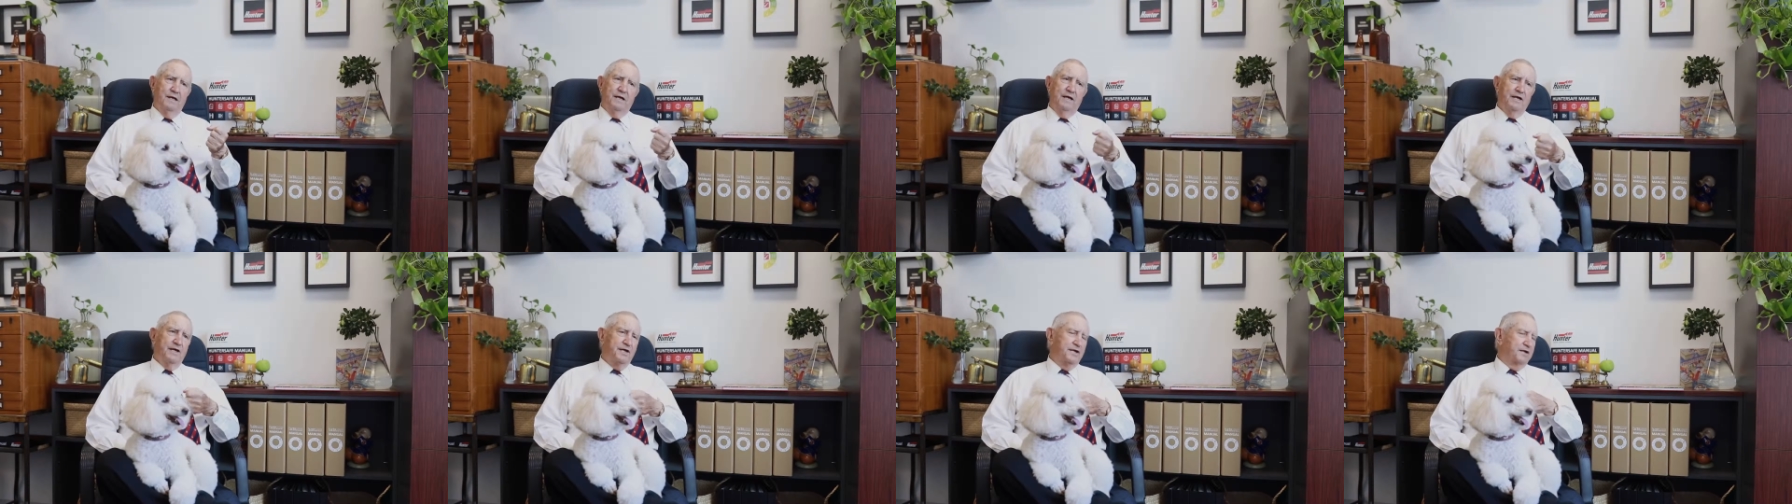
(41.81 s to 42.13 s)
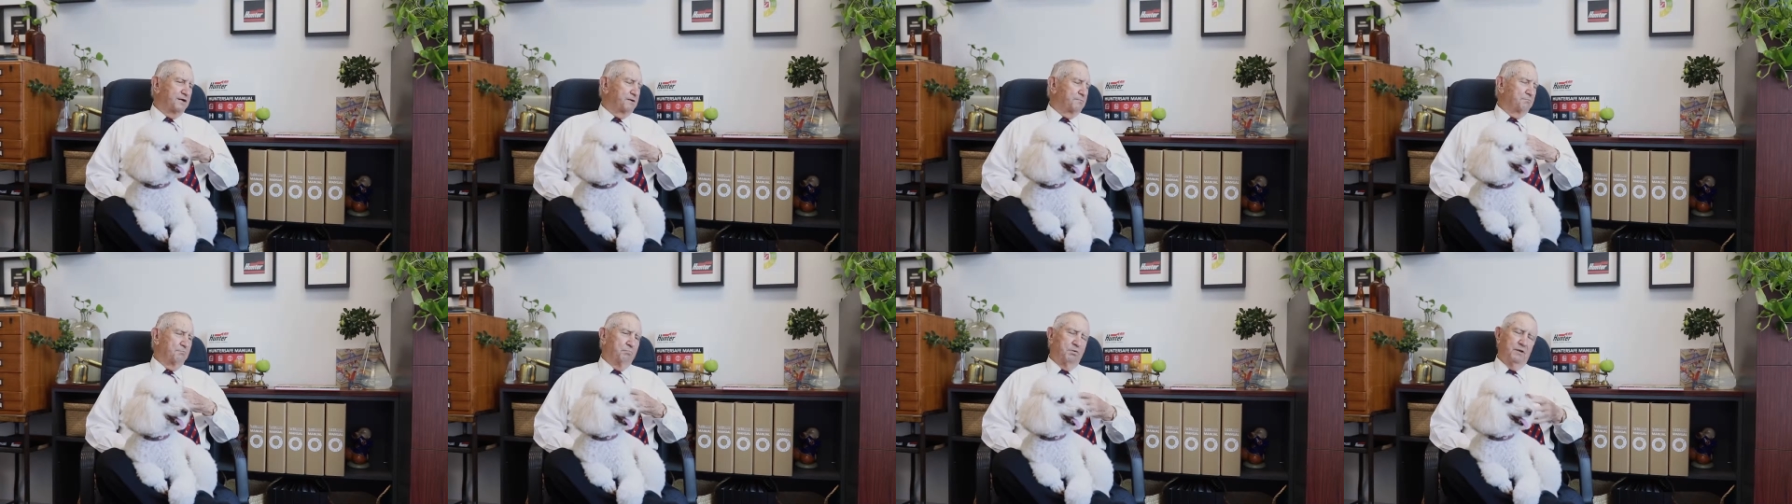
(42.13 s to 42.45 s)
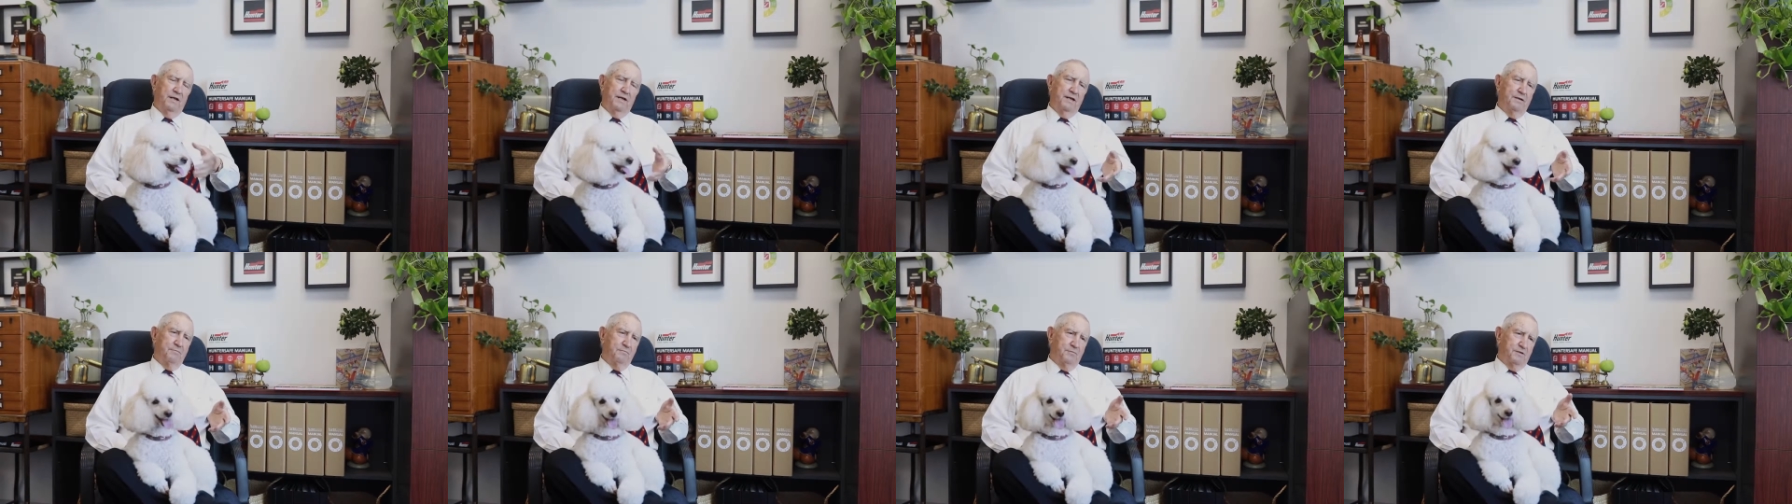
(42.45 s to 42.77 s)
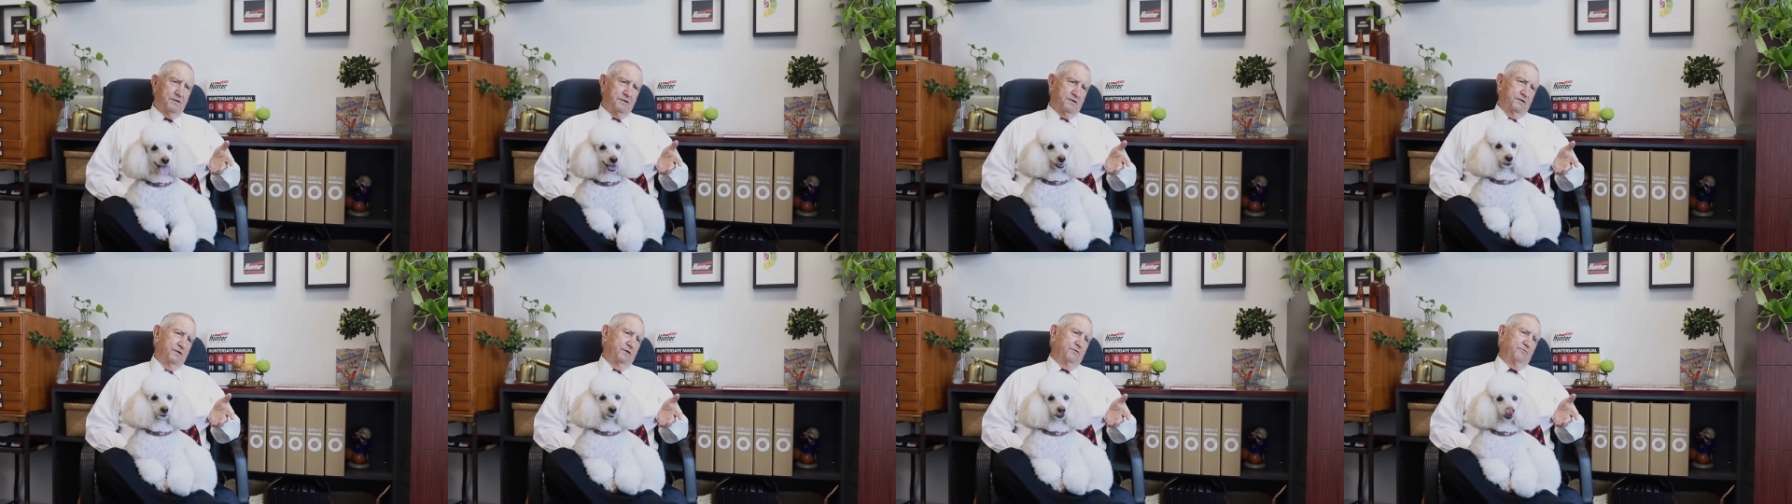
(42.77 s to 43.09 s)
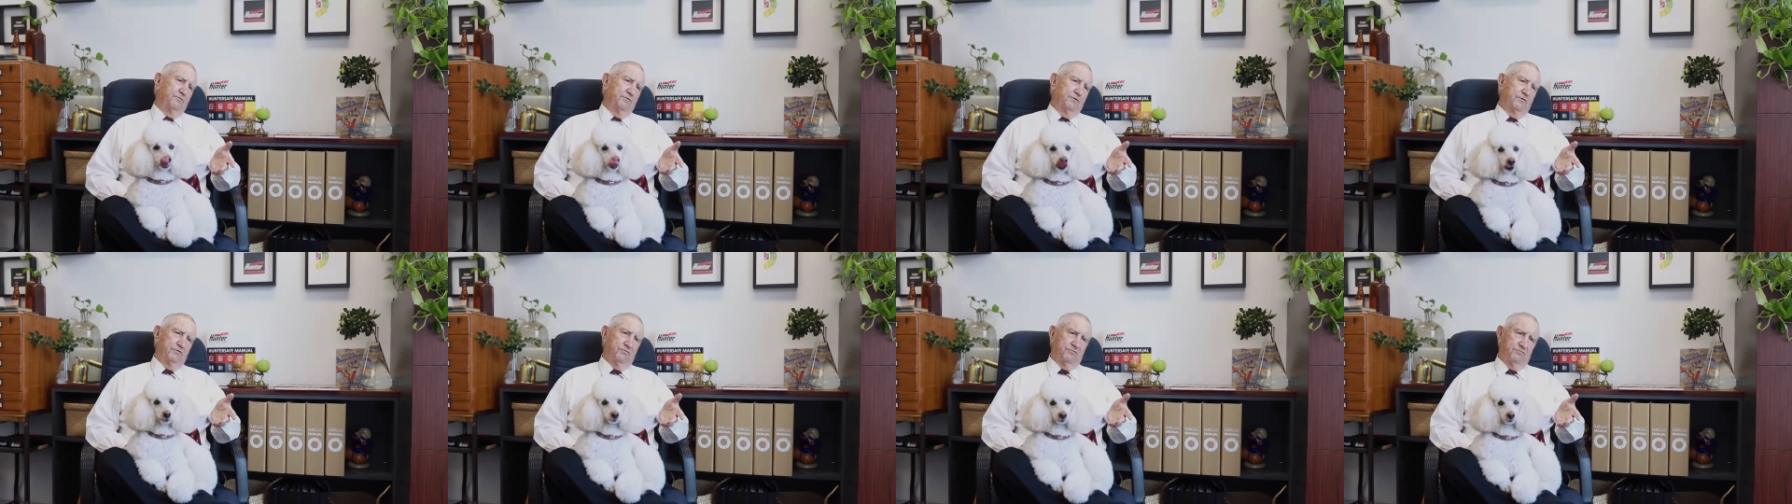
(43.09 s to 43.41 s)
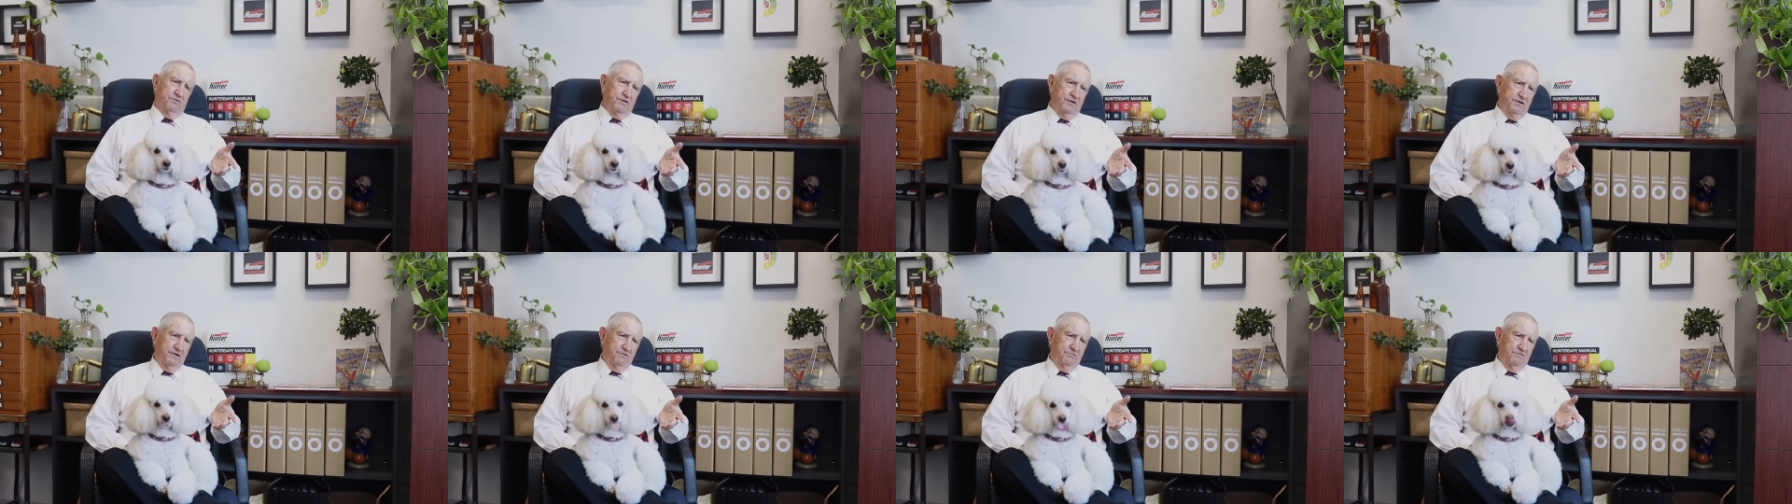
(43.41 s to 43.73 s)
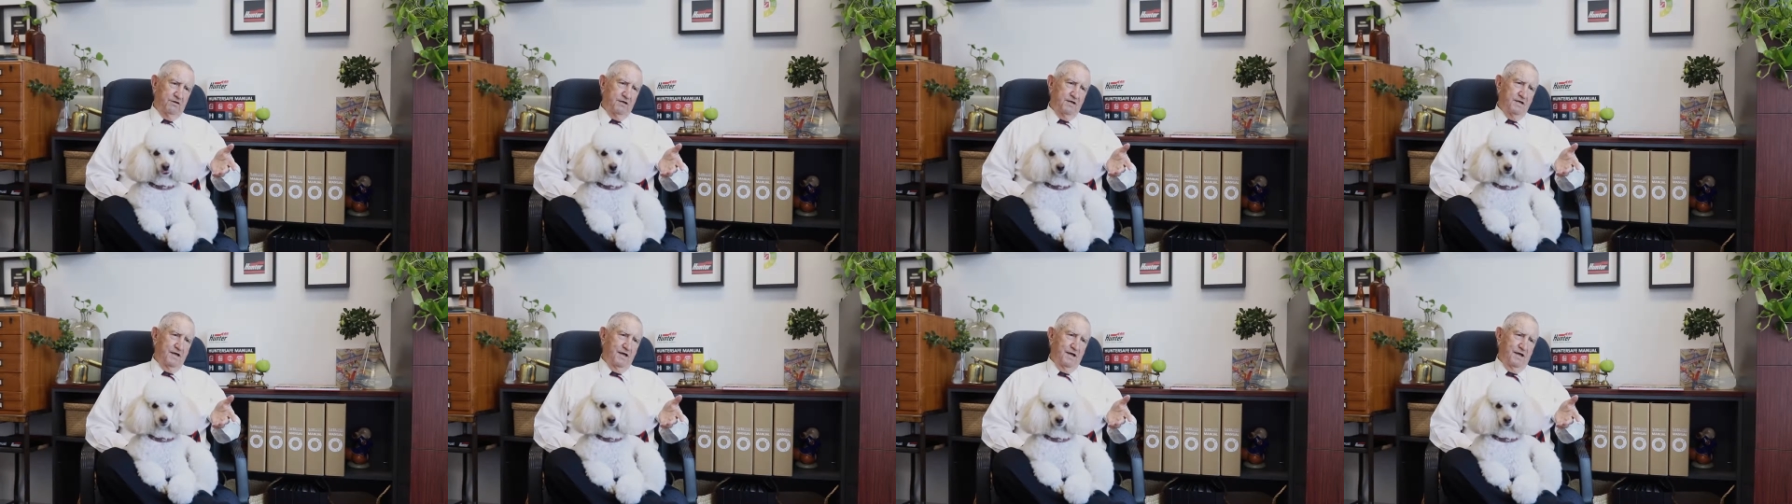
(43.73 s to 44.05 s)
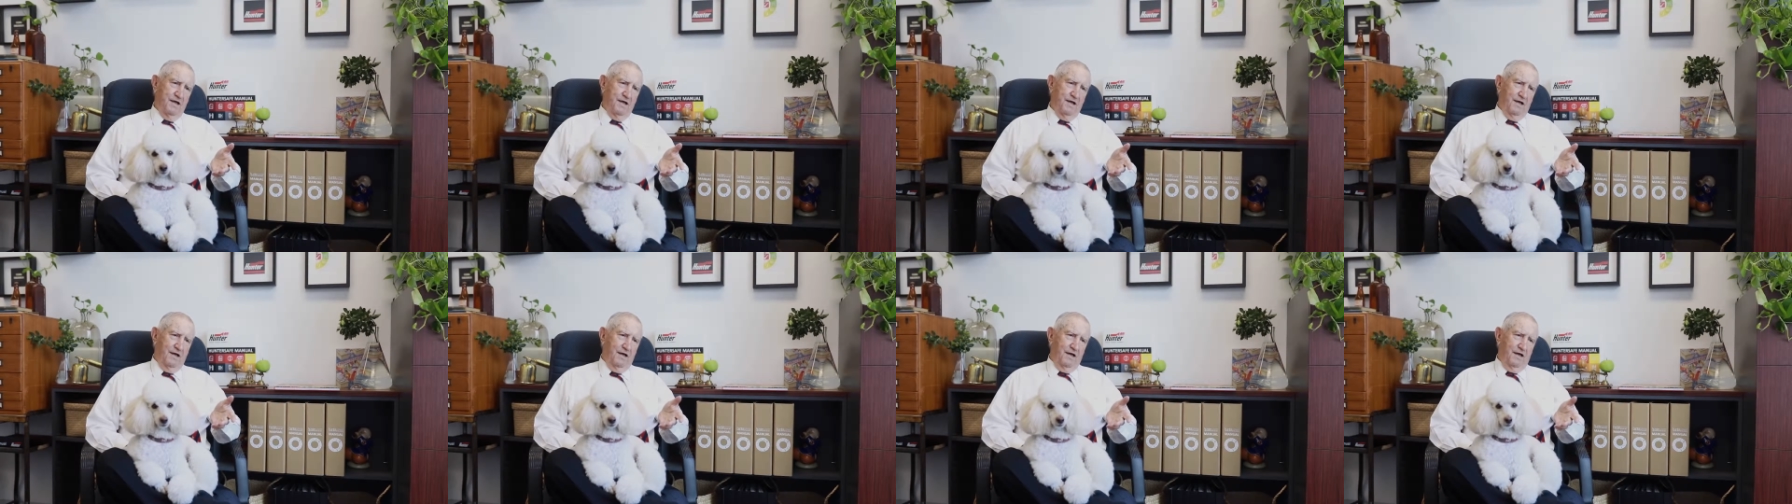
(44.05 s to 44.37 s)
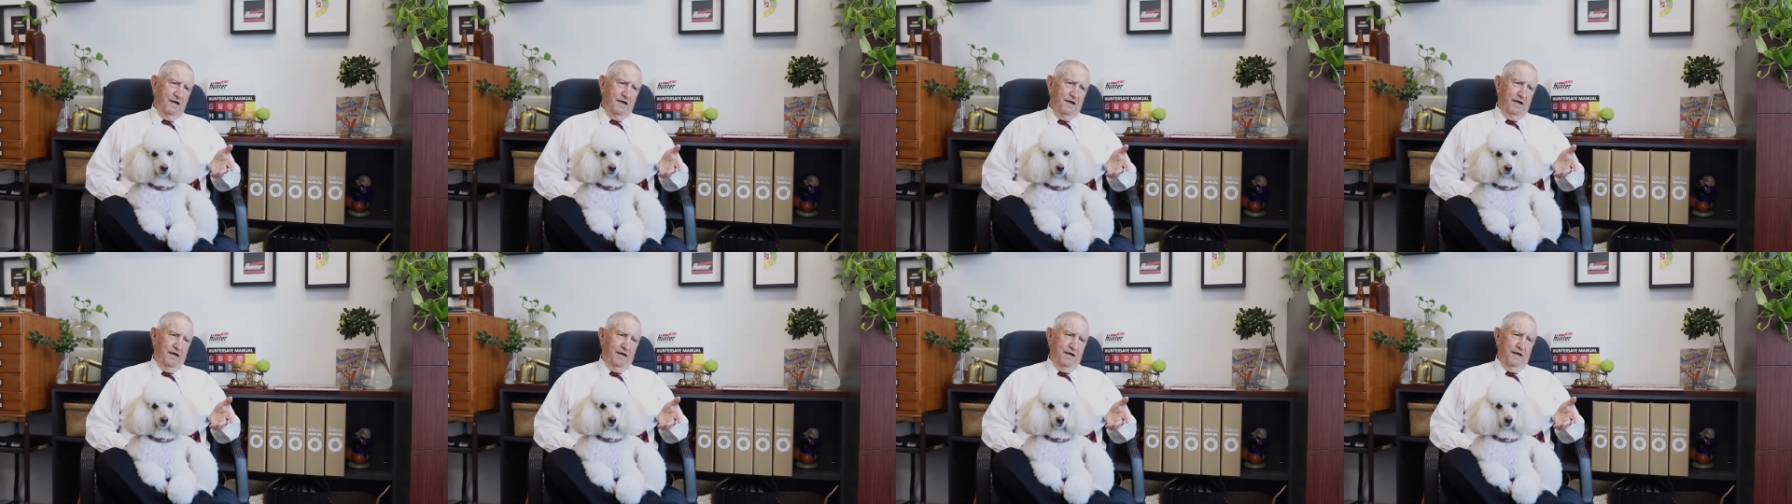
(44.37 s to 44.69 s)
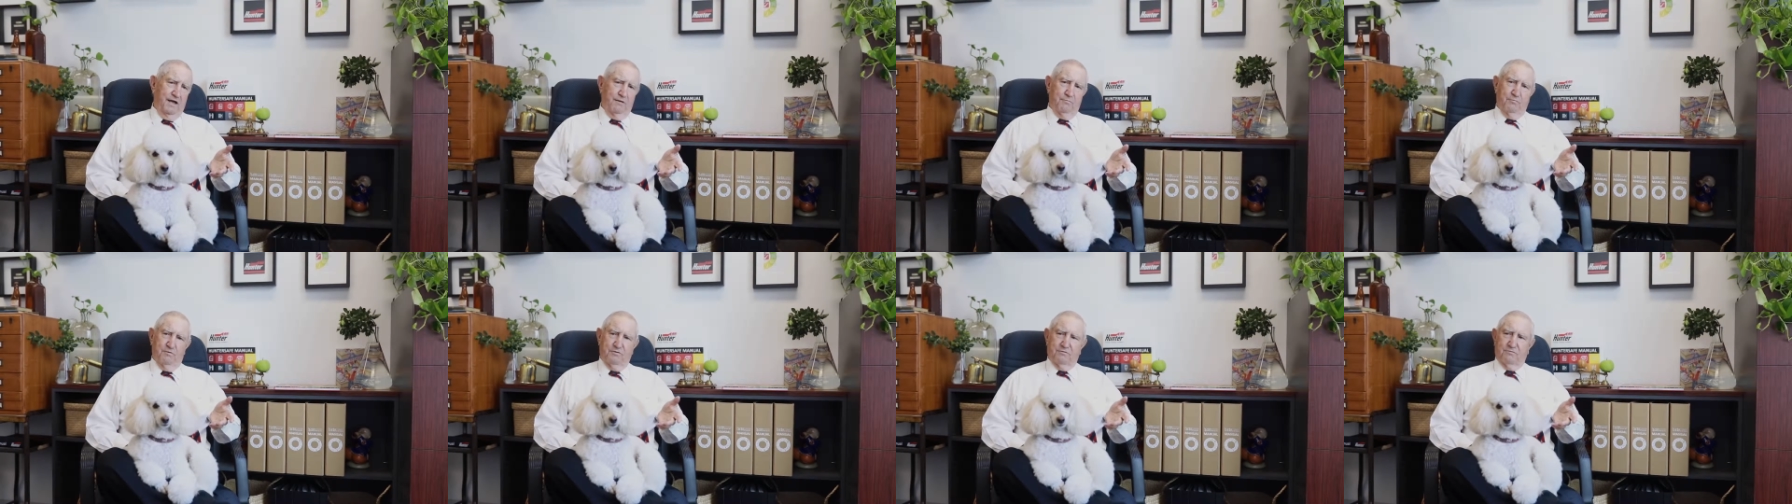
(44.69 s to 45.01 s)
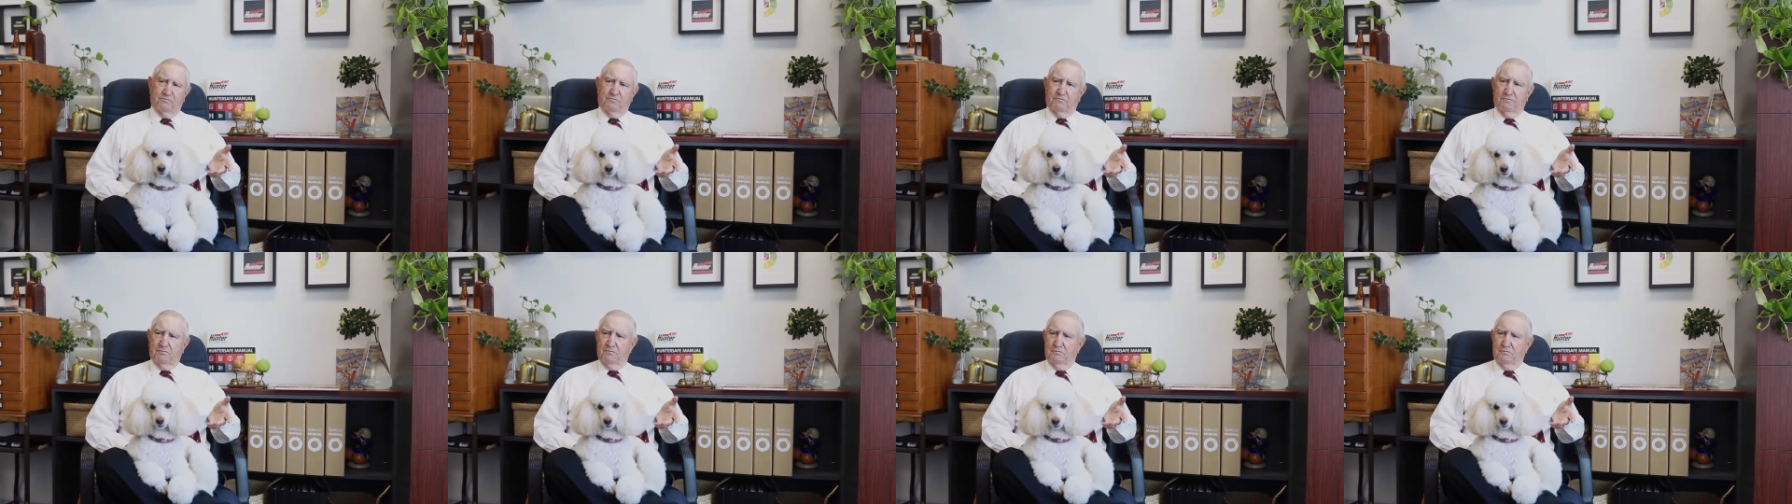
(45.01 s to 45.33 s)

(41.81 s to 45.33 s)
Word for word: He could blend materials easy. He was